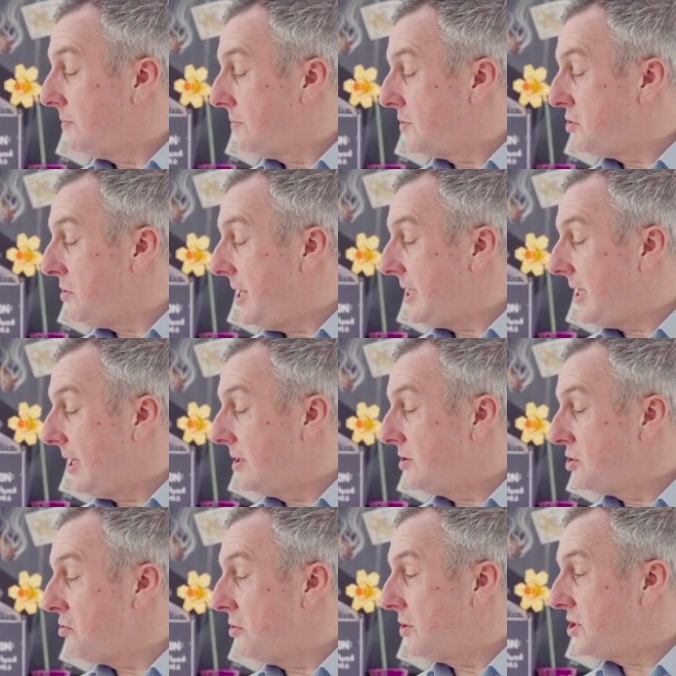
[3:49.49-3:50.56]
trading
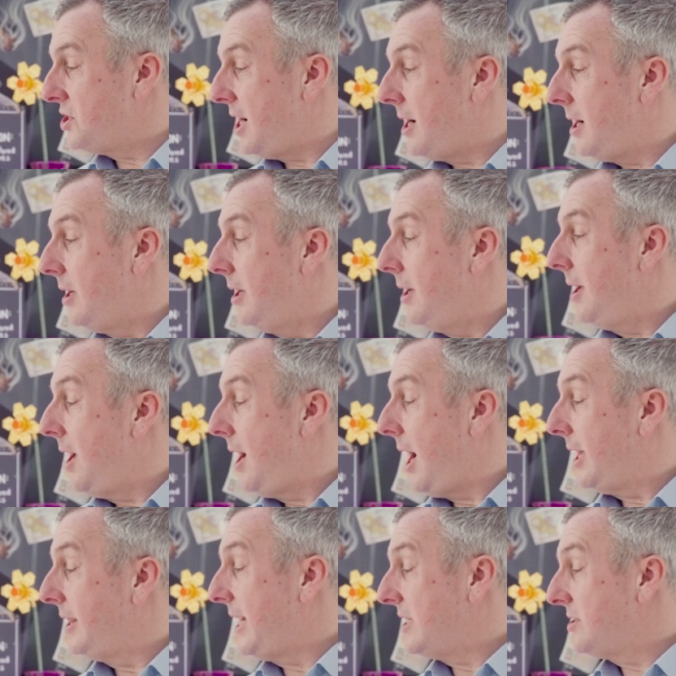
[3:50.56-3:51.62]
structure.
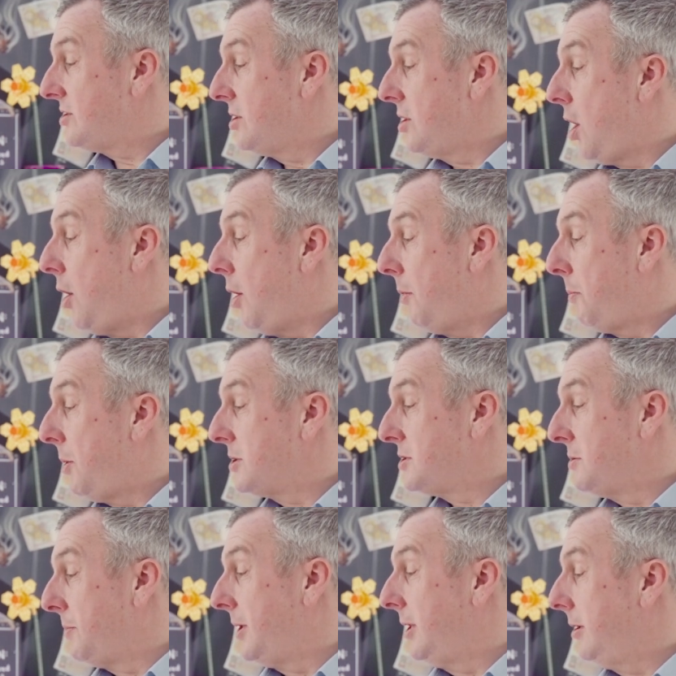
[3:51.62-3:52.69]
And that's not
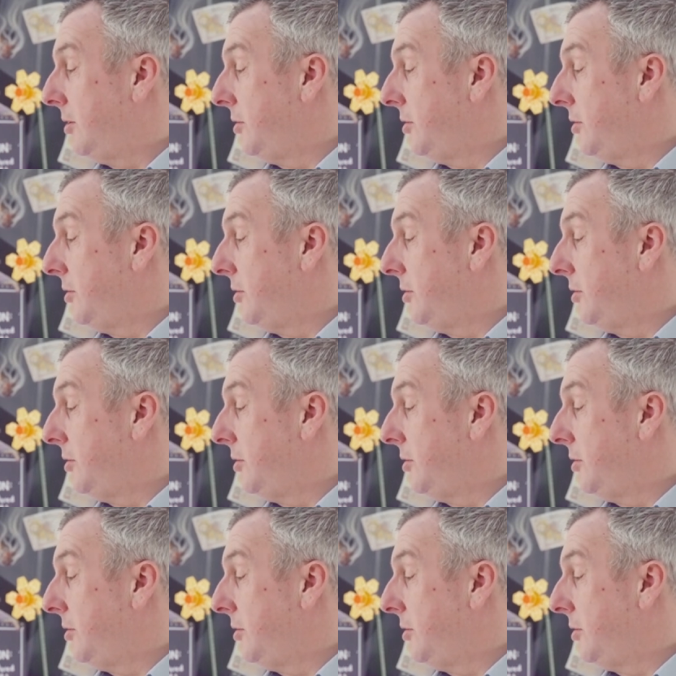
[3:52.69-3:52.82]
possible